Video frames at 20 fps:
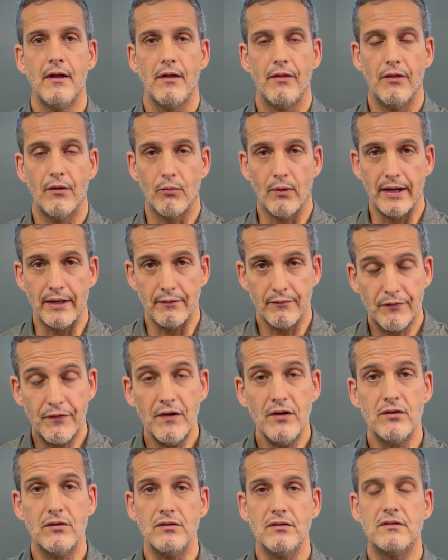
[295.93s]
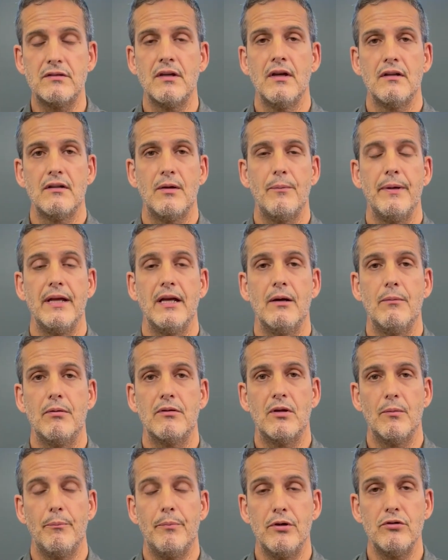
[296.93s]
the right foods to be able
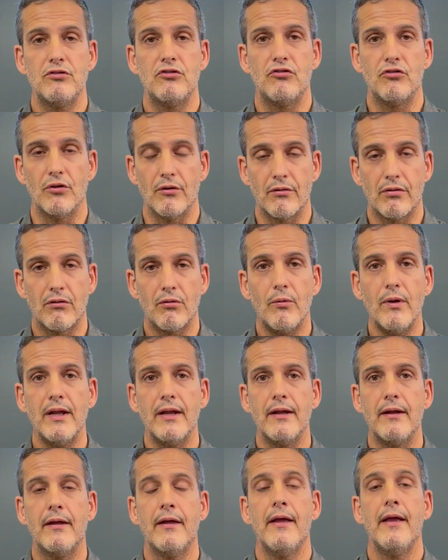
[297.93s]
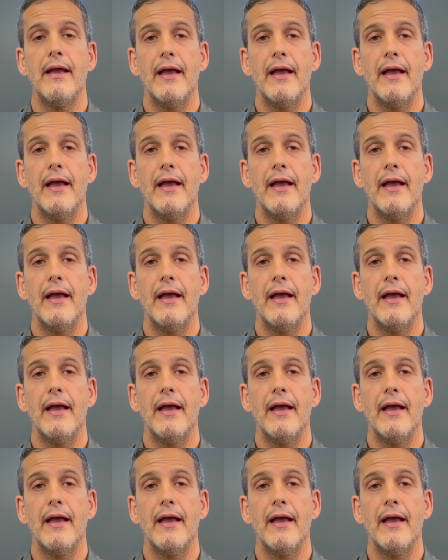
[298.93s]
to boost your 3